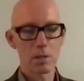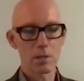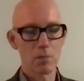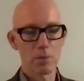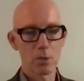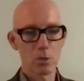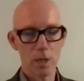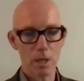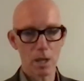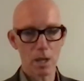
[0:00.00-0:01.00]
It's not
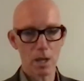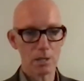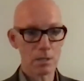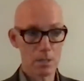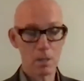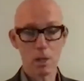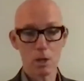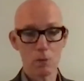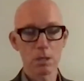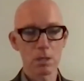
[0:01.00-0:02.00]
between the lines. This is an
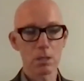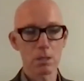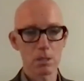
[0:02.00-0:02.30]
explicit